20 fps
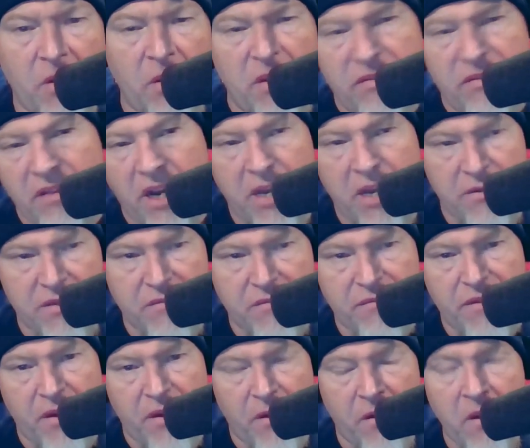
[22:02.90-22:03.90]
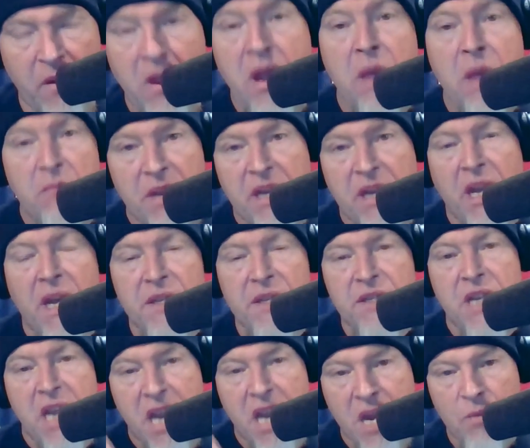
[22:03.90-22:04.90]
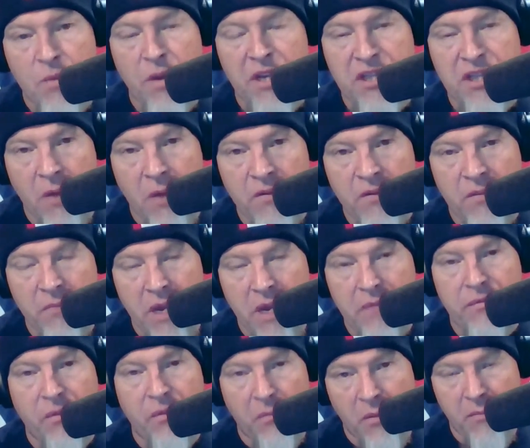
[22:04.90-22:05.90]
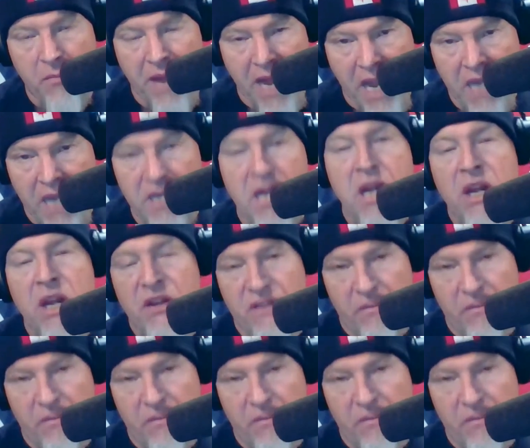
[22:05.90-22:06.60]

or he thought he was inferior, because he reached out to me from a man